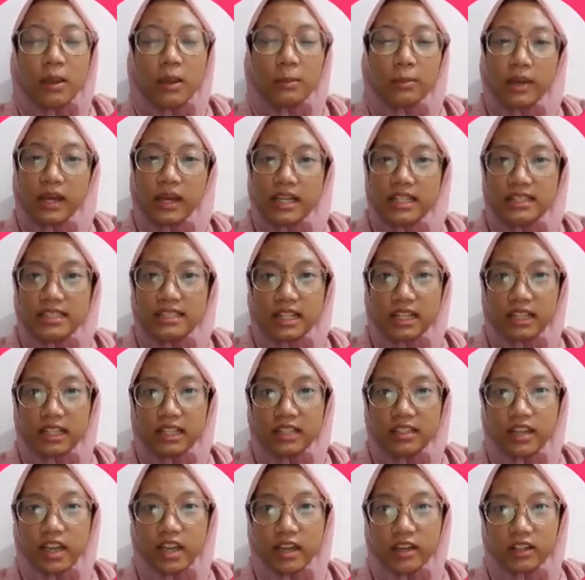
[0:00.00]
By
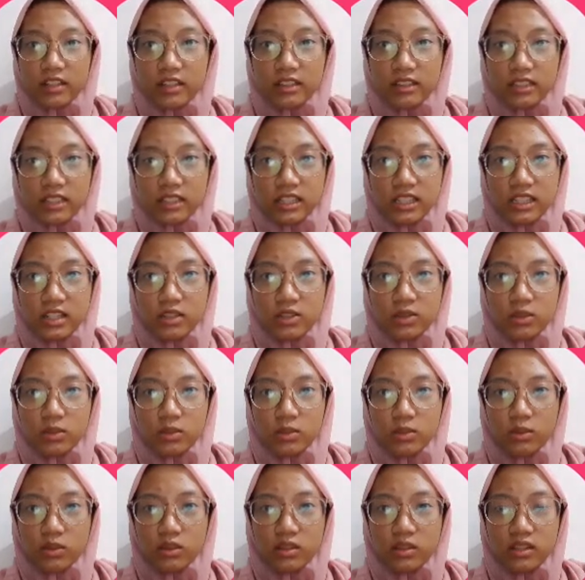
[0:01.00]
selling directly
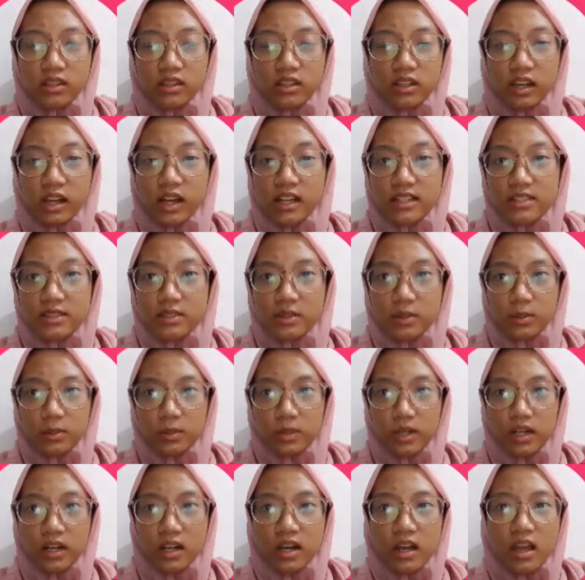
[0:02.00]
to the
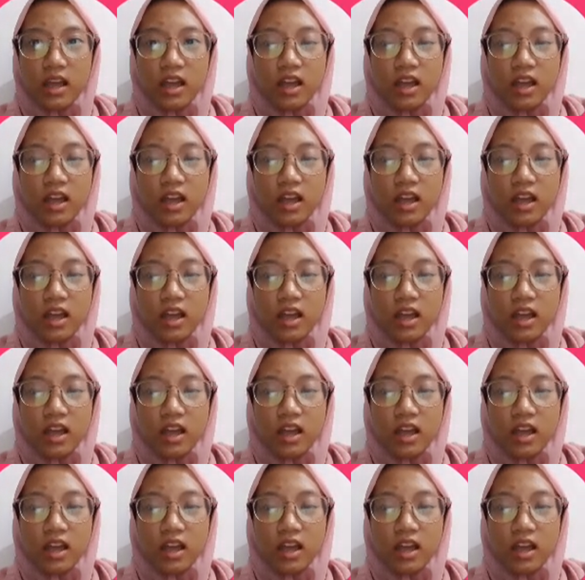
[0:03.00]
customer